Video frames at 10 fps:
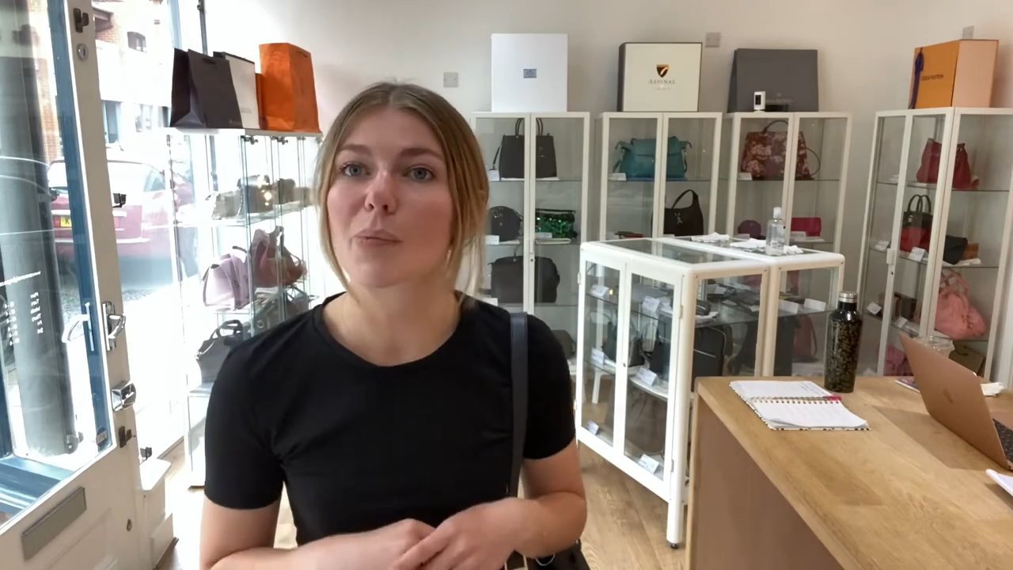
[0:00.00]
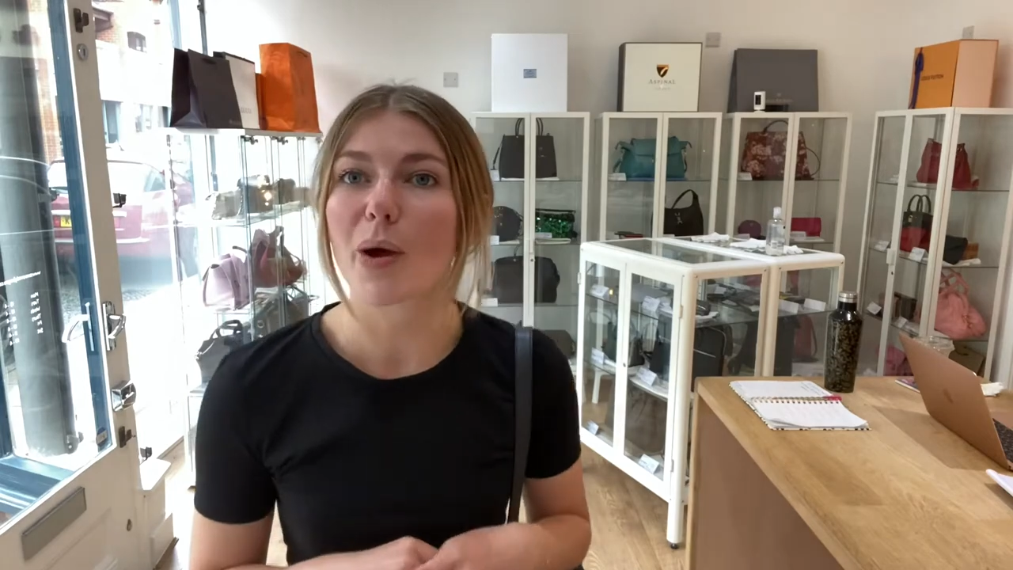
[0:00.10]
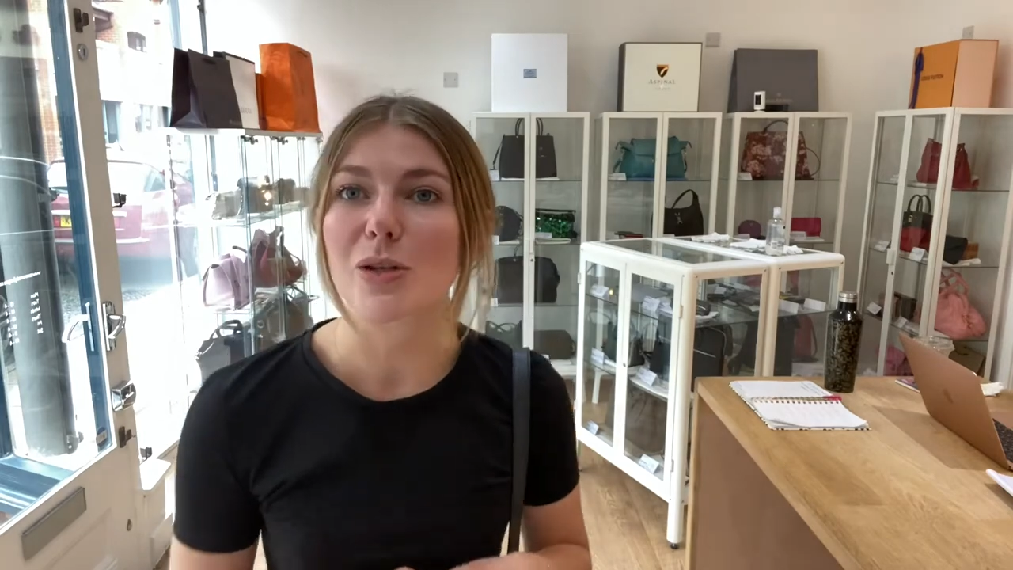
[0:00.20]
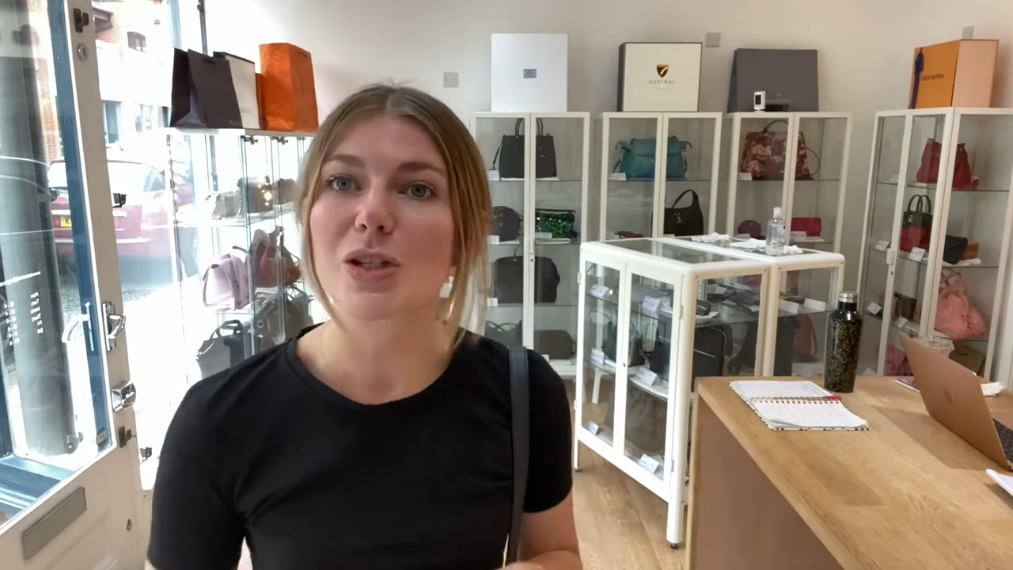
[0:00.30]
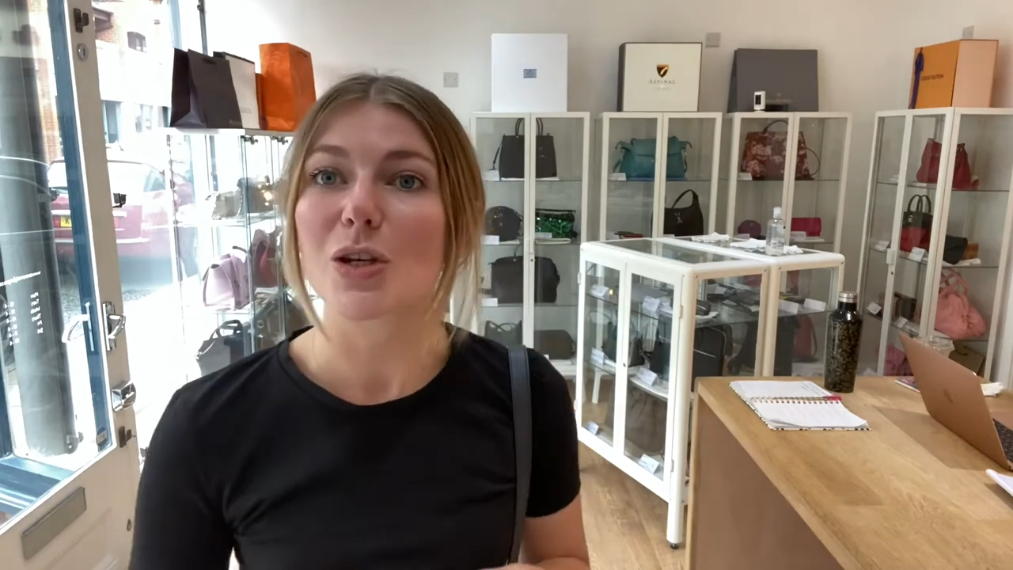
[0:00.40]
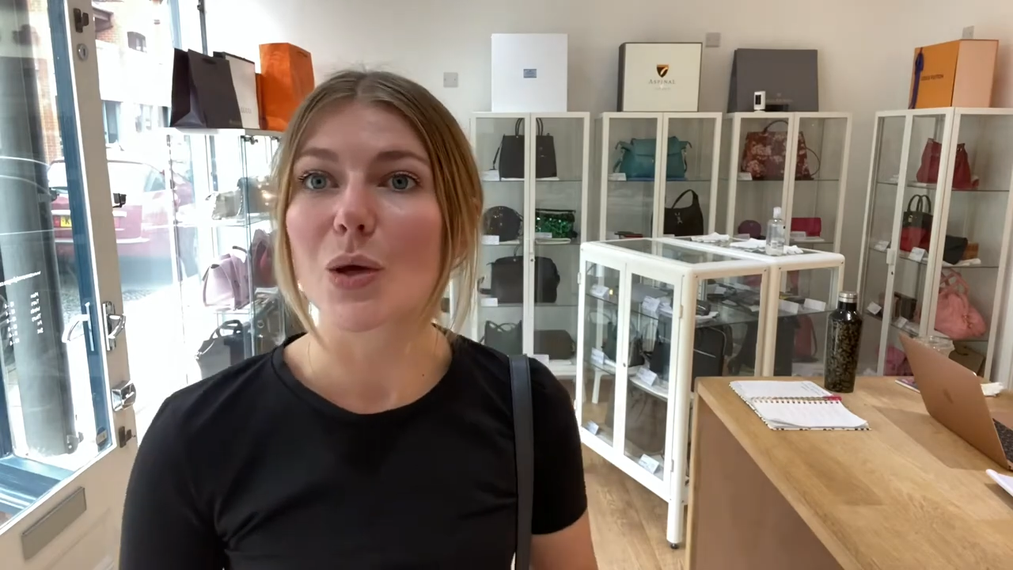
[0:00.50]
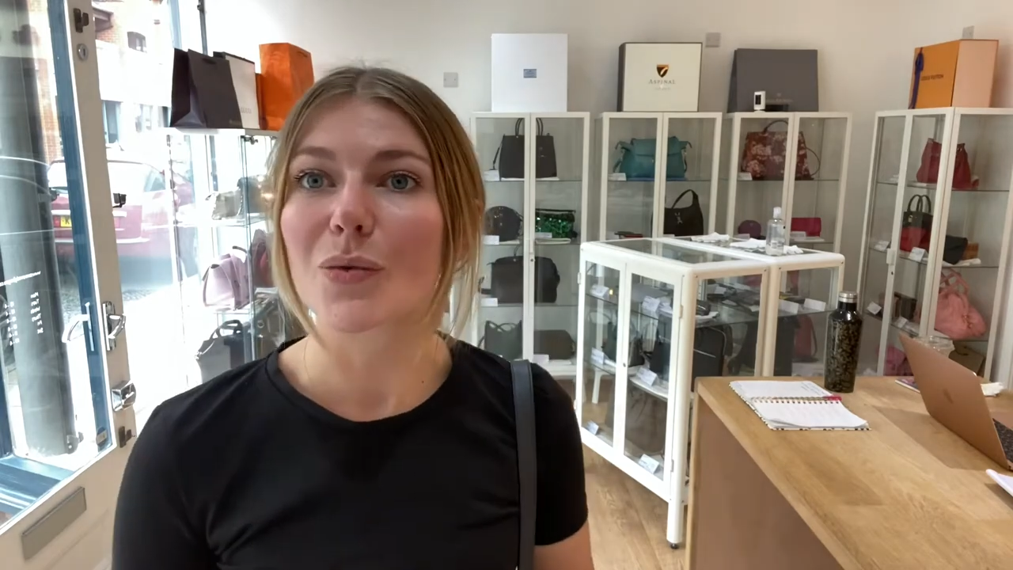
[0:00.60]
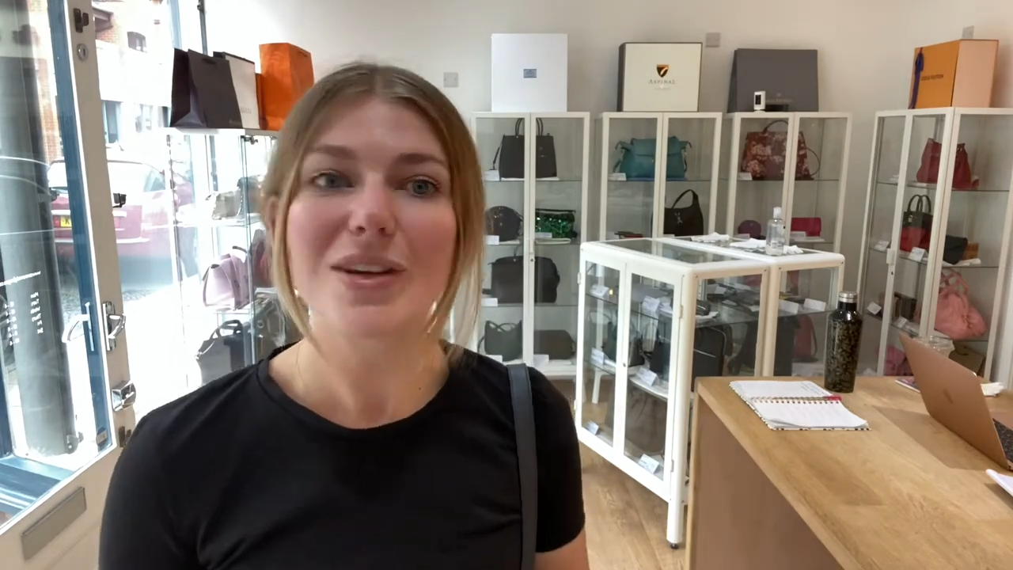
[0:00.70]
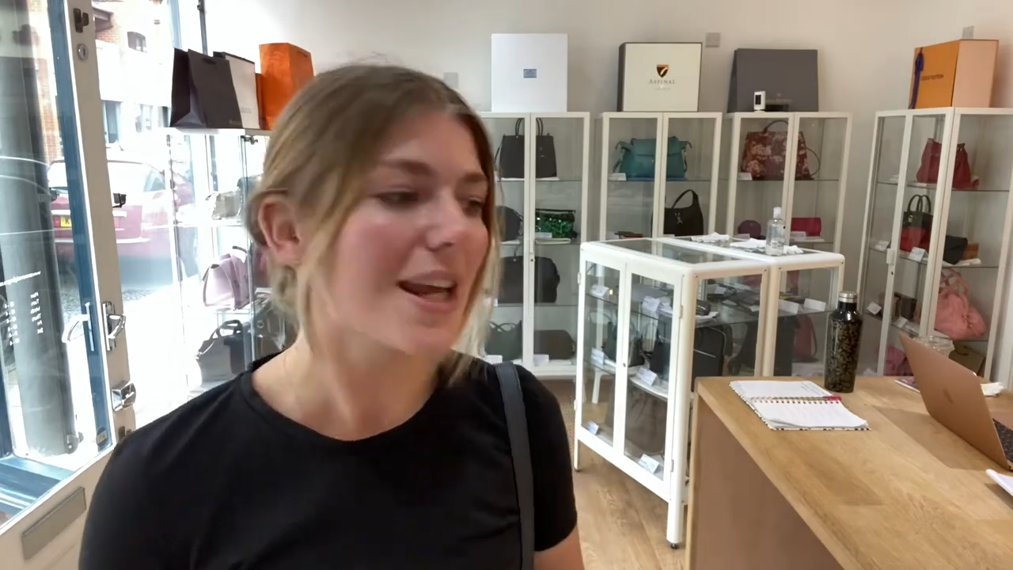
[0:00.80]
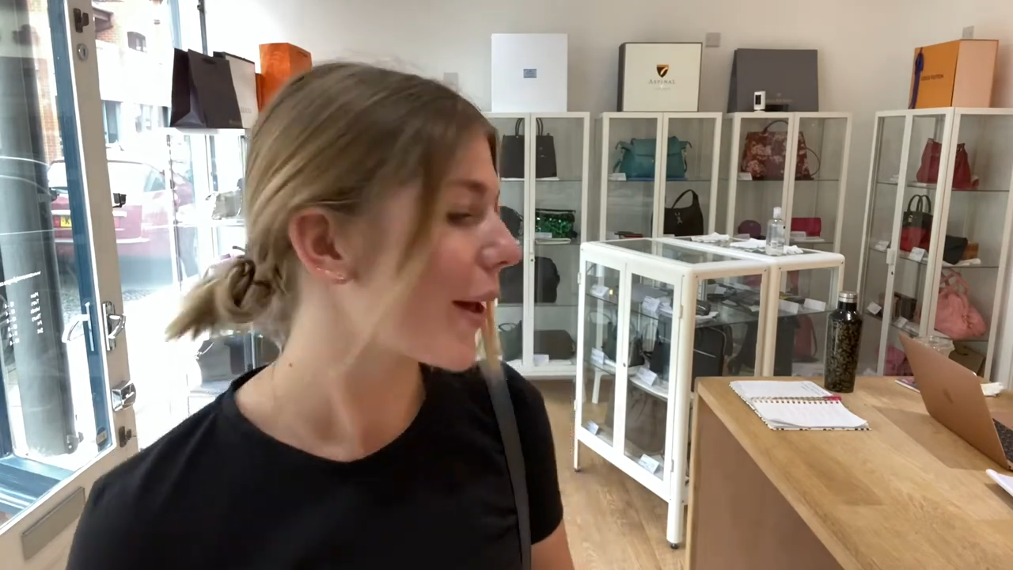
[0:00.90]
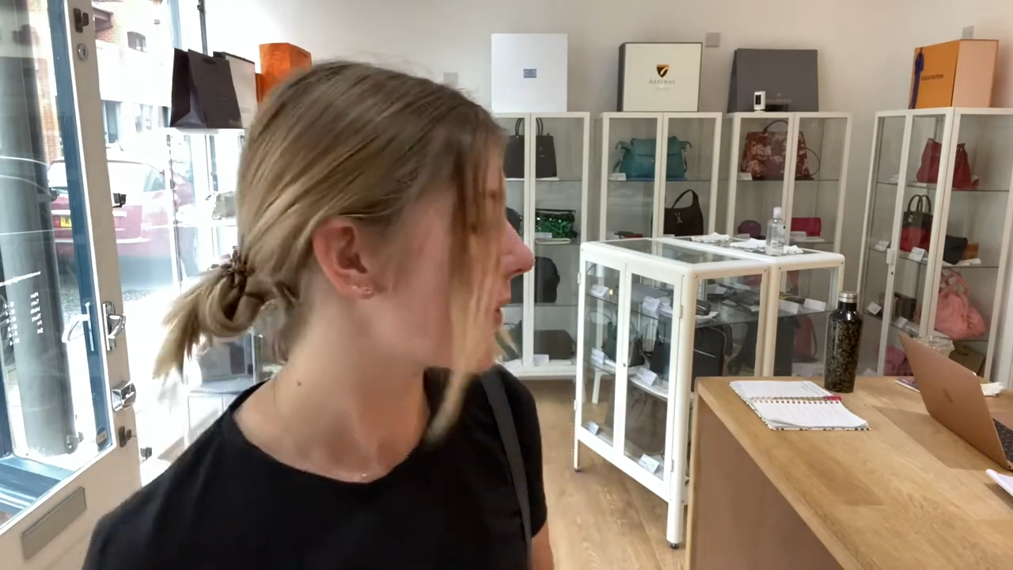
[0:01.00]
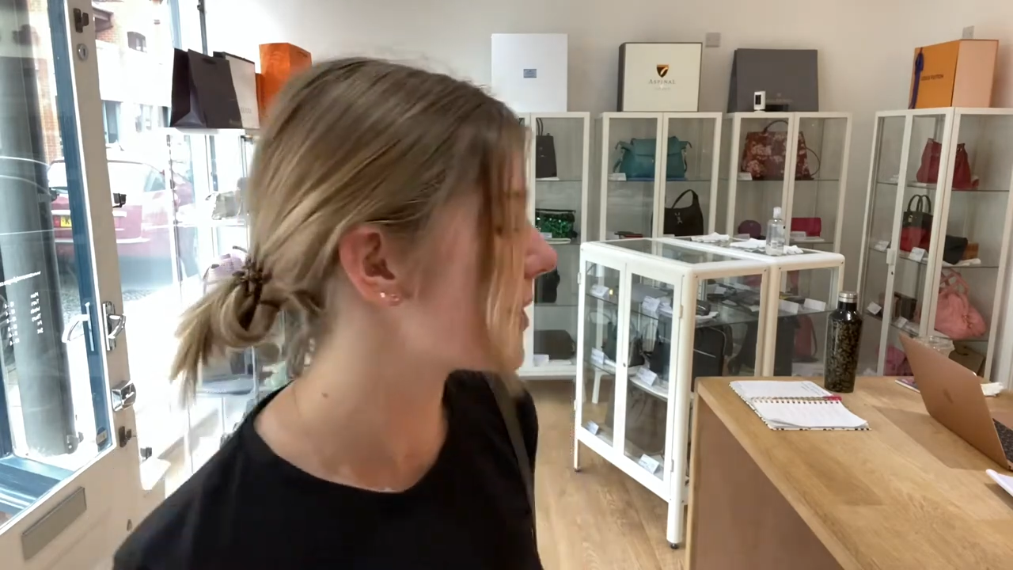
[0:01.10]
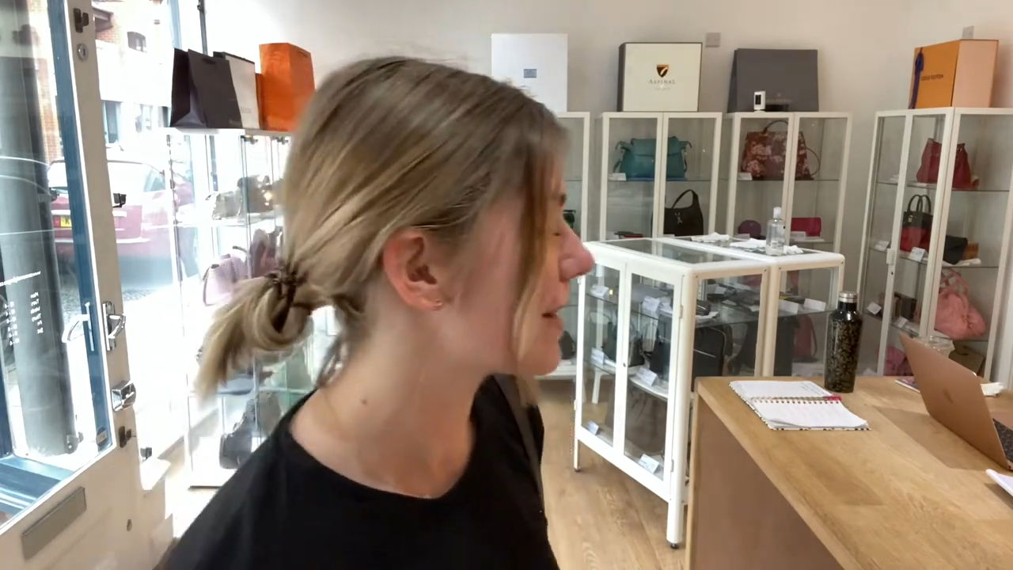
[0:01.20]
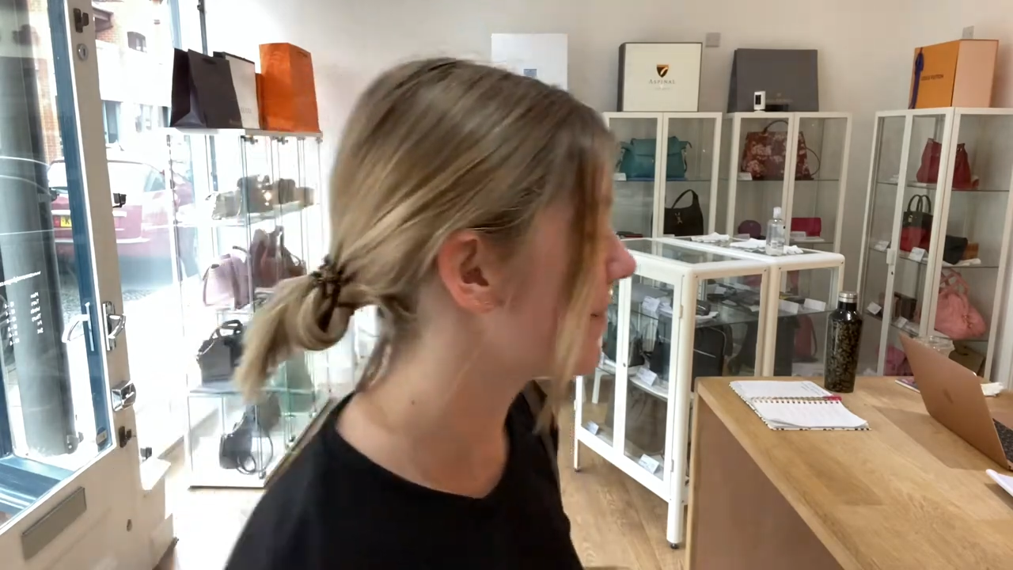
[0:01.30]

post new videos.